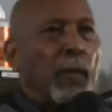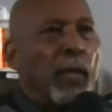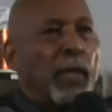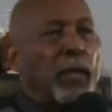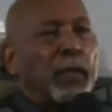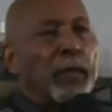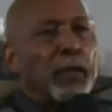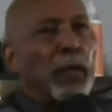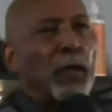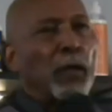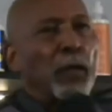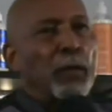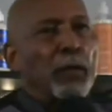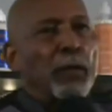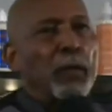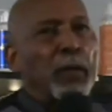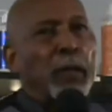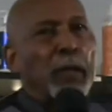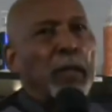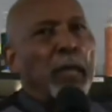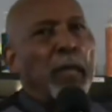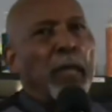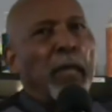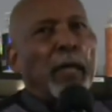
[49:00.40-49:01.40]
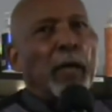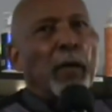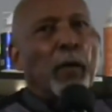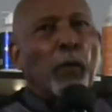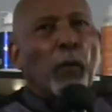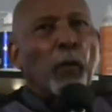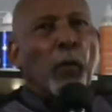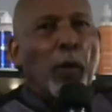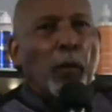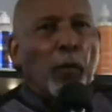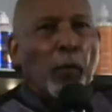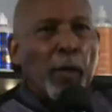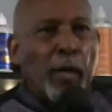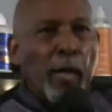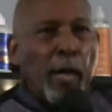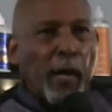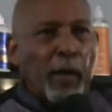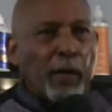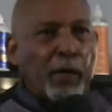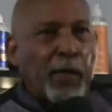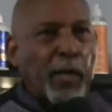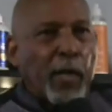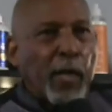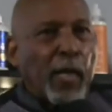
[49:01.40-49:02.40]
So what we
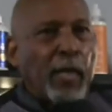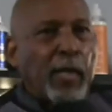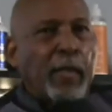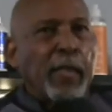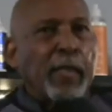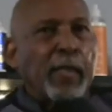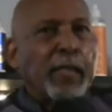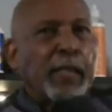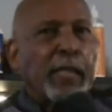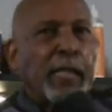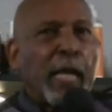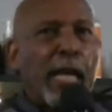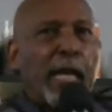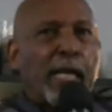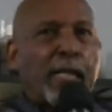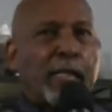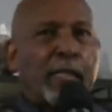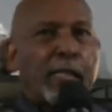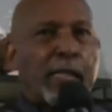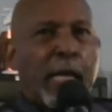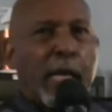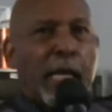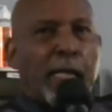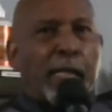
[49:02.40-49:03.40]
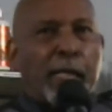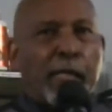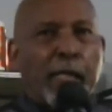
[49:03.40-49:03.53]
have to understand is that